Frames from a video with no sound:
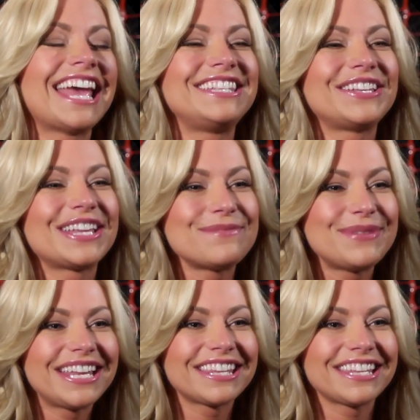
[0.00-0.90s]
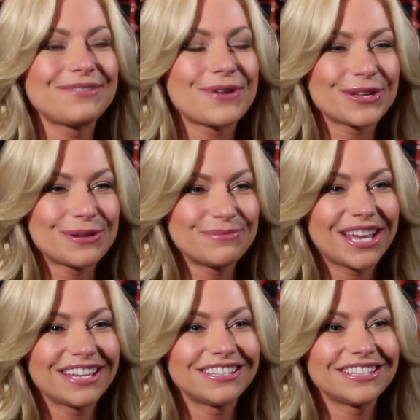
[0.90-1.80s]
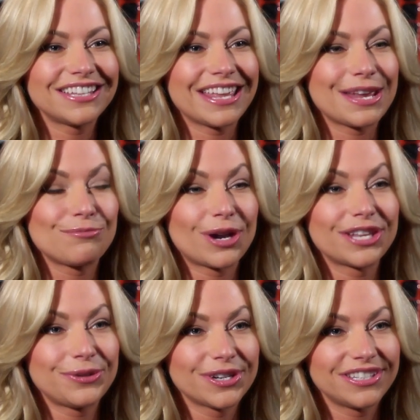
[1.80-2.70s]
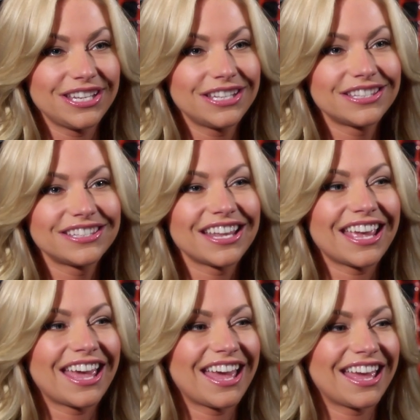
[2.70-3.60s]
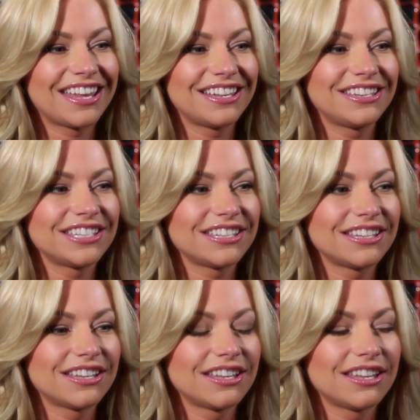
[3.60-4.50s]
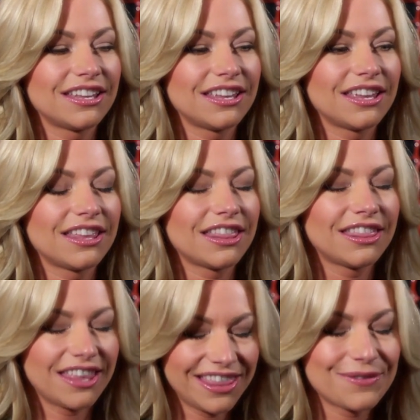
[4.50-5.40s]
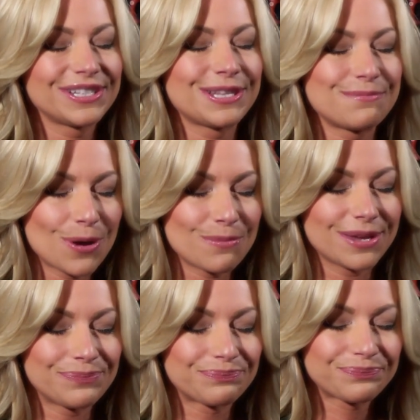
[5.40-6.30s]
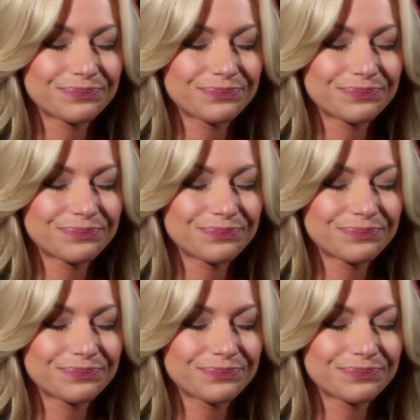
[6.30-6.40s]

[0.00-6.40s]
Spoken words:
And so they immediately welcomed us and brought us to our seats. And then there was the moment